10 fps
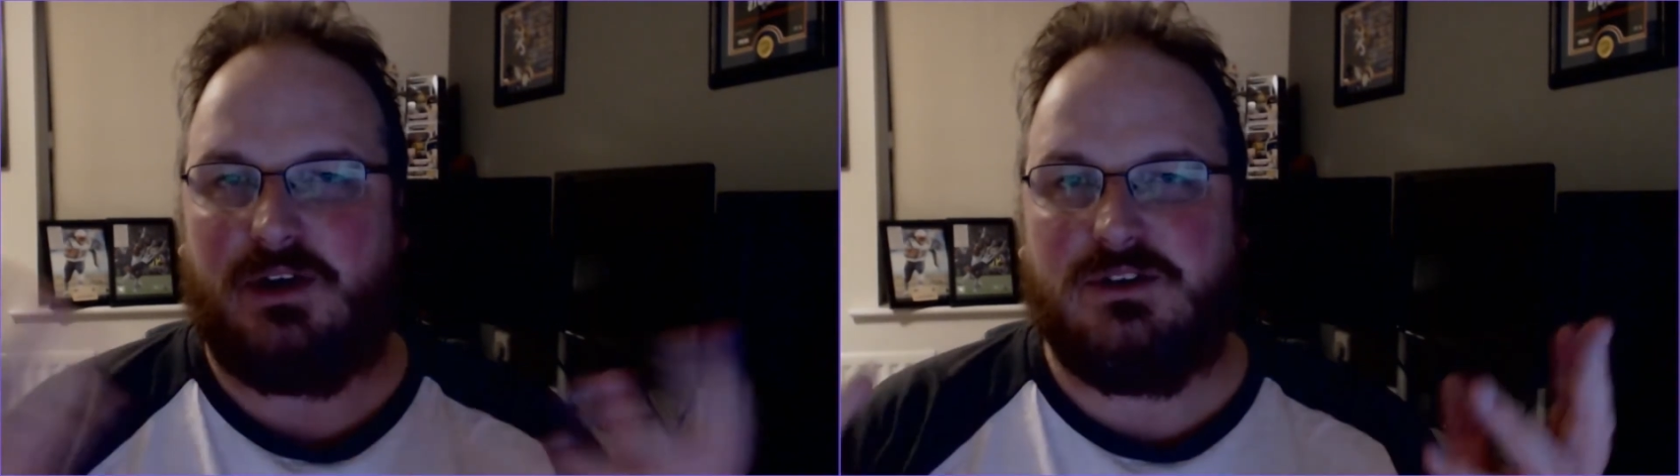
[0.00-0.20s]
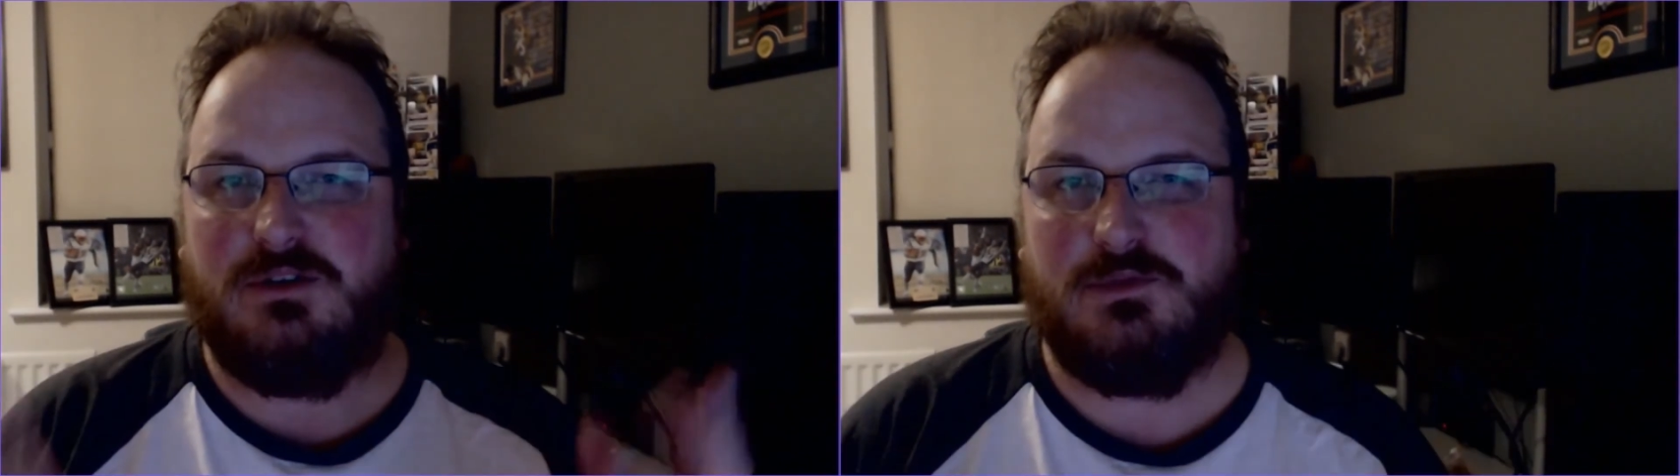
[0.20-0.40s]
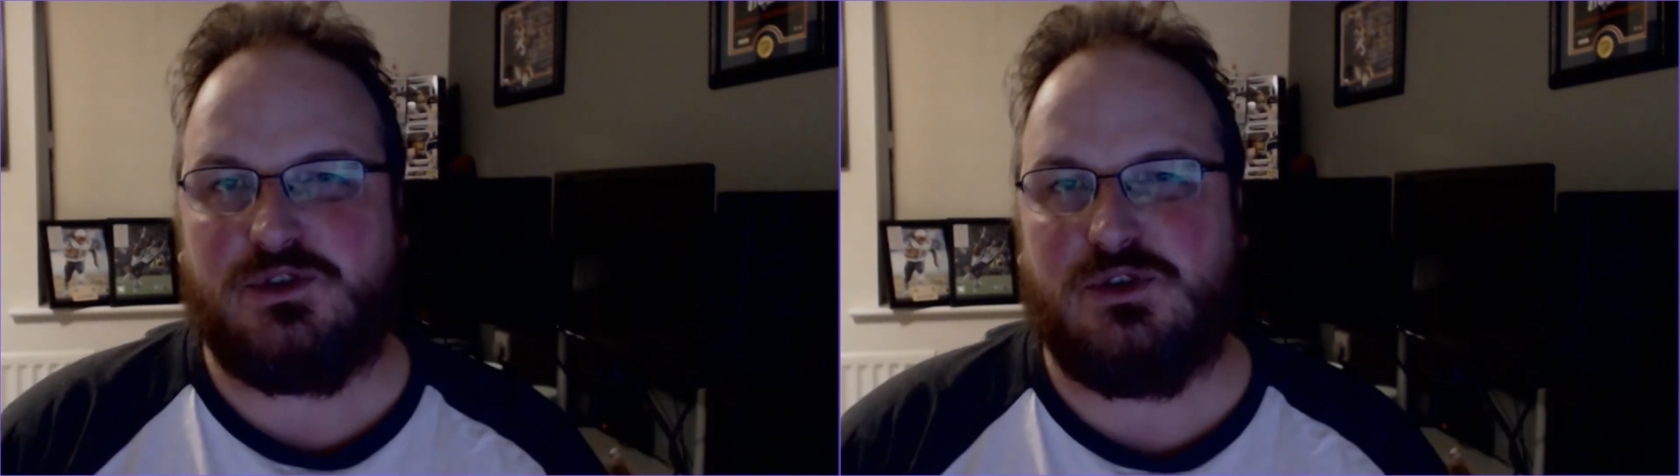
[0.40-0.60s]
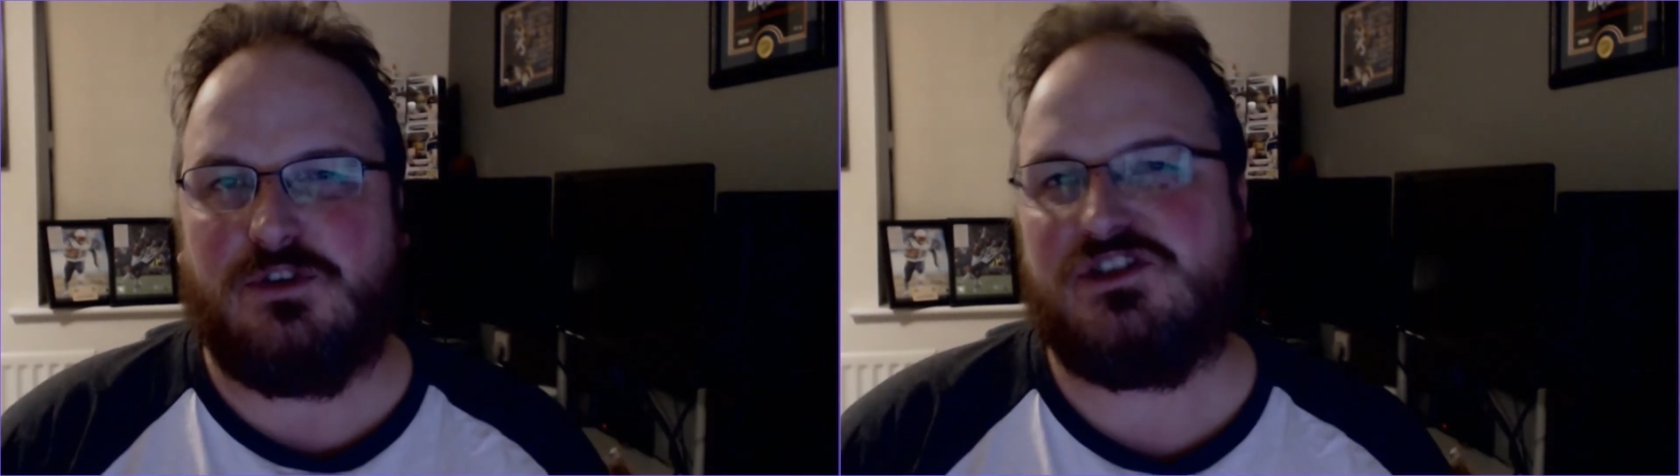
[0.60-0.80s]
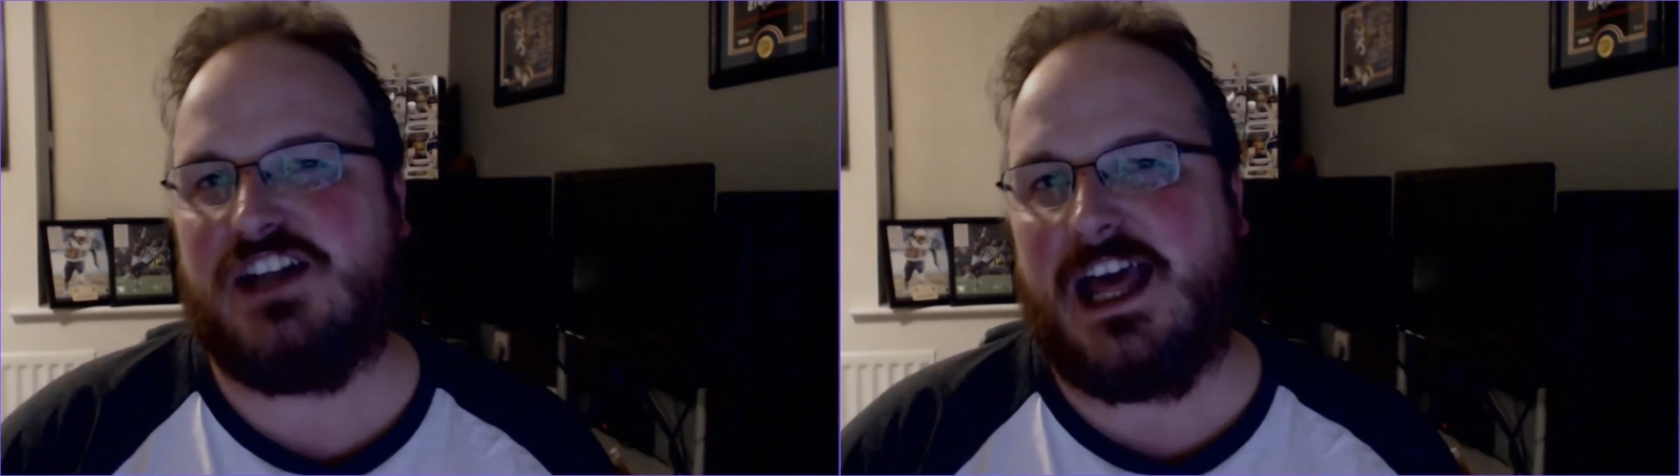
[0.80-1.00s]
normal sort of
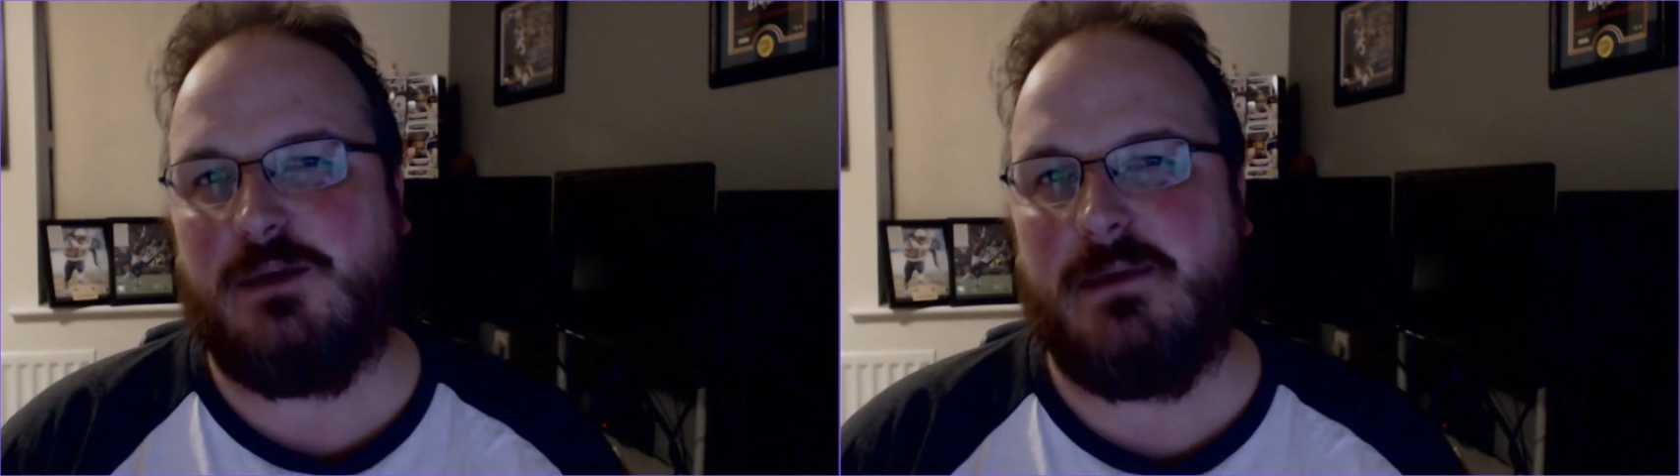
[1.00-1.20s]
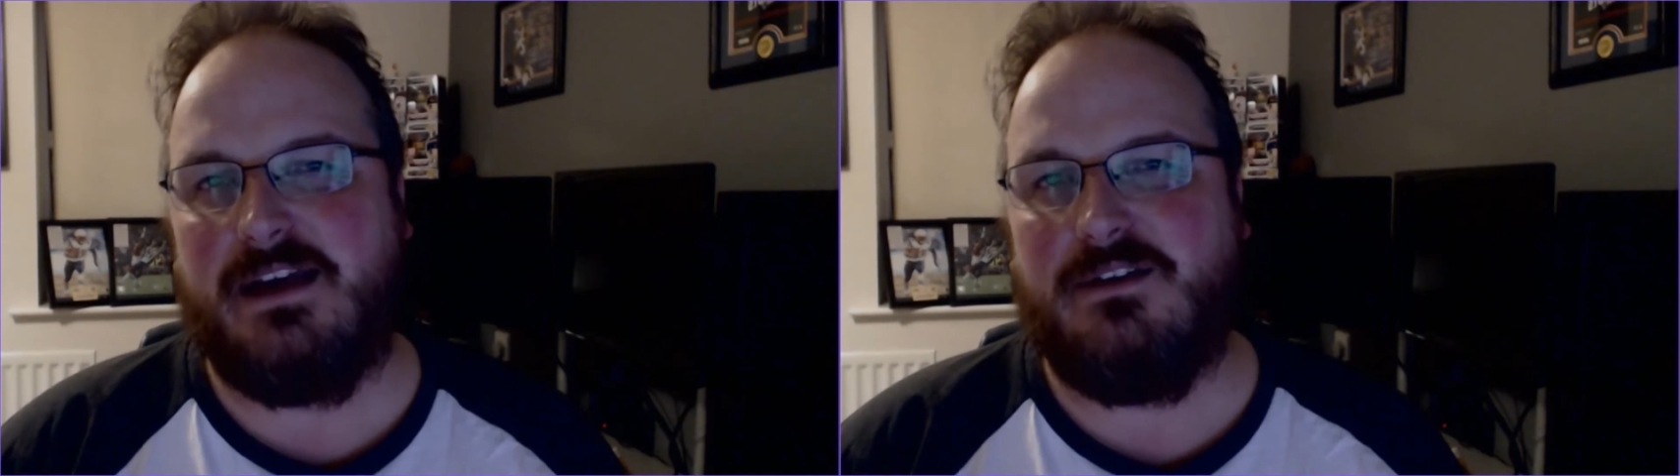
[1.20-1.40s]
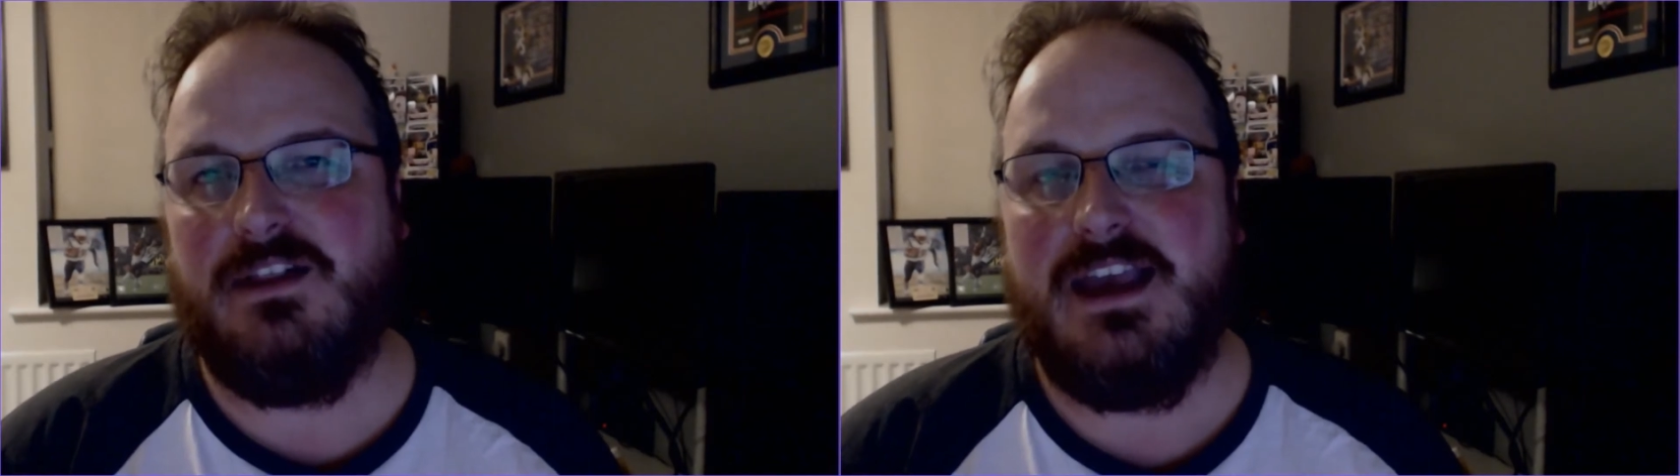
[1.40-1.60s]
snail mail,